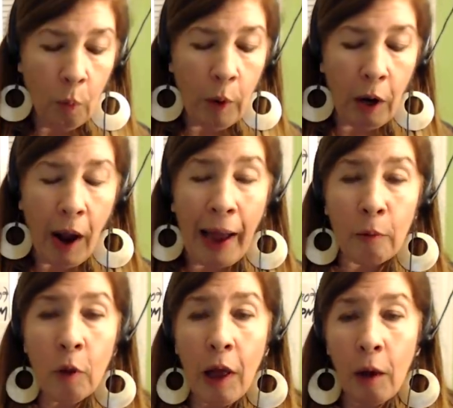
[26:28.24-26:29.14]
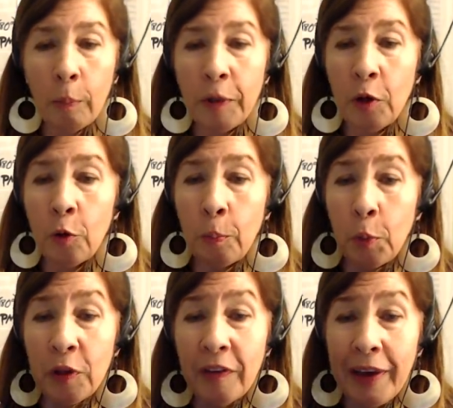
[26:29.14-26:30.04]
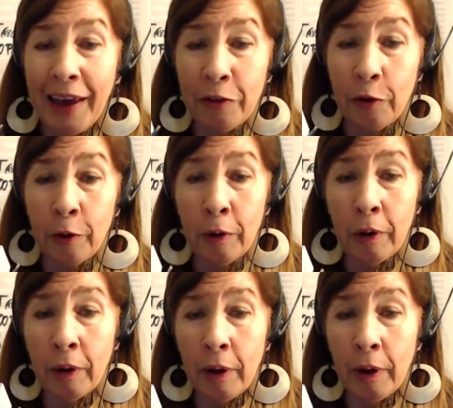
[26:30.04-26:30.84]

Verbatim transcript: where I will help you put together